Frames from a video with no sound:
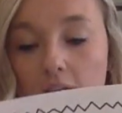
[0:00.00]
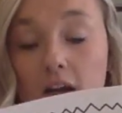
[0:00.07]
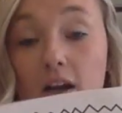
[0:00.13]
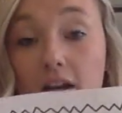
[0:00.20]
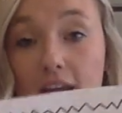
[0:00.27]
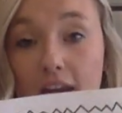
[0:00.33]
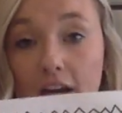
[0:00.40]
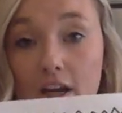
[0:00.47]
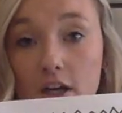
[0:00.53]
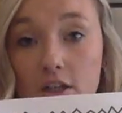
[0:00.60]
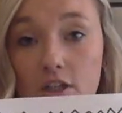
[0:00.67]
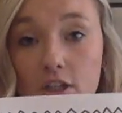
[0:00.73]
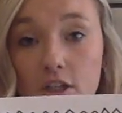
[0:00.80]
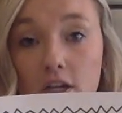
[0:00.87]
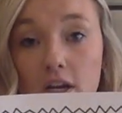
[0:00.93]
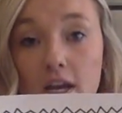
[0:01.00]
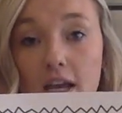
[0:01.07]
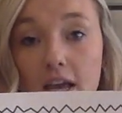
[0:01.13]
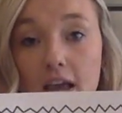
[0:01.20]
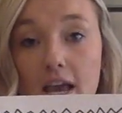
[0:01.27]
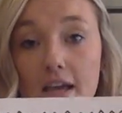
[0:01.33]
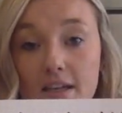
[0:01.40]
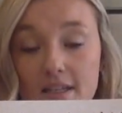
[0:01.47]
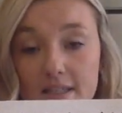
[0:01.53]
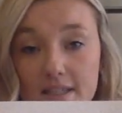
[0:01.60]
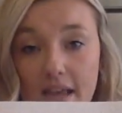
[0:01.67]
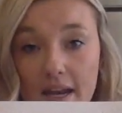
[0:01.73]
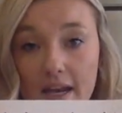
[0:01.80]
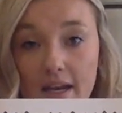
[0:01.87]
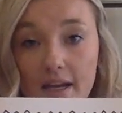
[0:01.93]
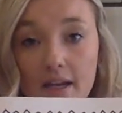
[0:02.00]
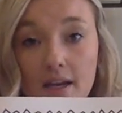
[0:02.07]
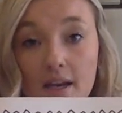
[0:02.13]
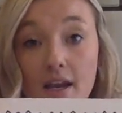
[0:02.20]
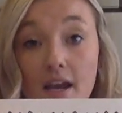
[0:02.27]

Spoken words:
a character and a setting,